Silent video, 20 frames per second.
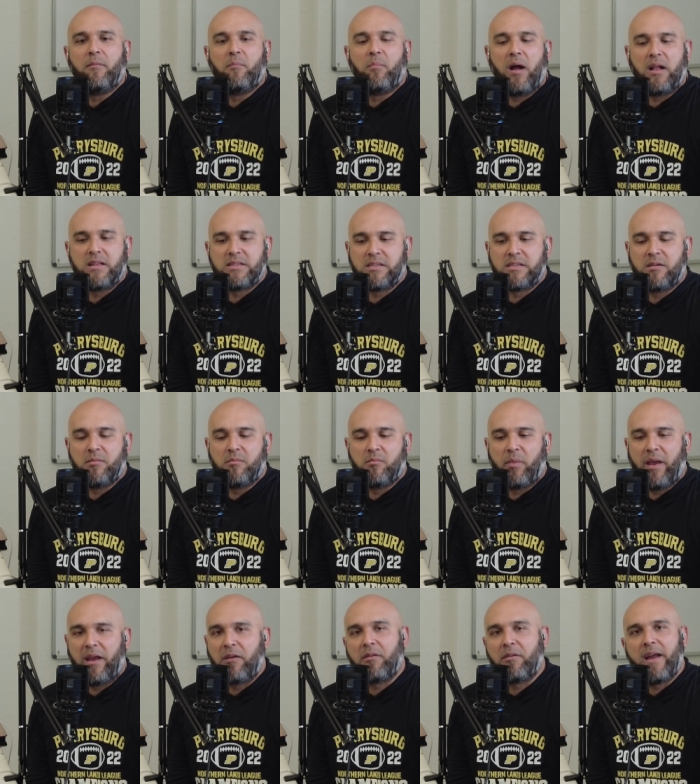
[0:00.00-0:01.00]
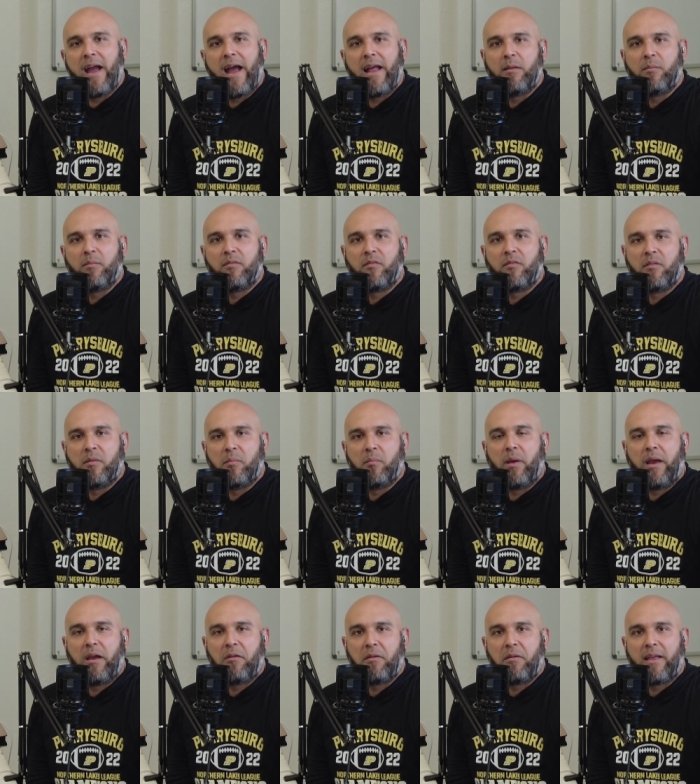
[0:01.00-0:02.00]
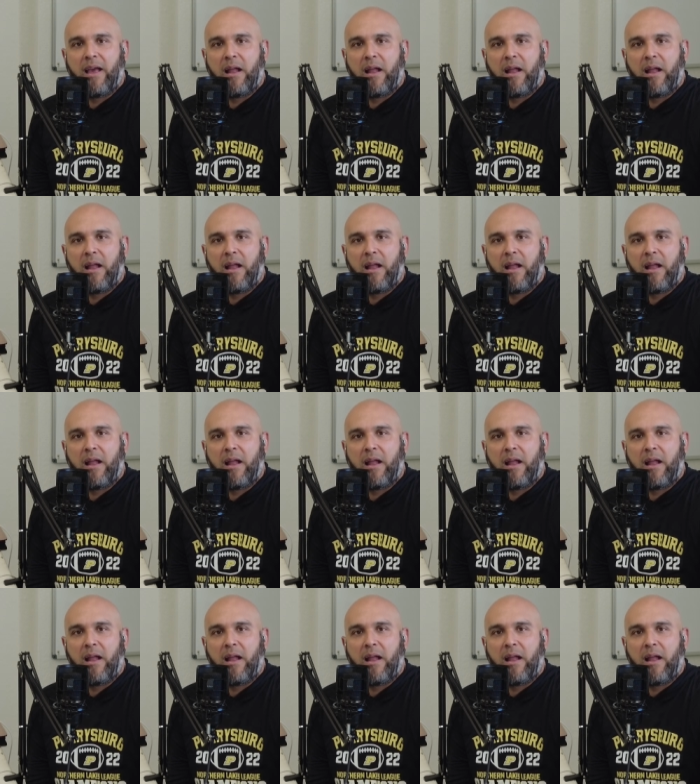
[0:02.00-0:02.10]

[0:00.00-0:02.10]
bought some bakery items from the bakery.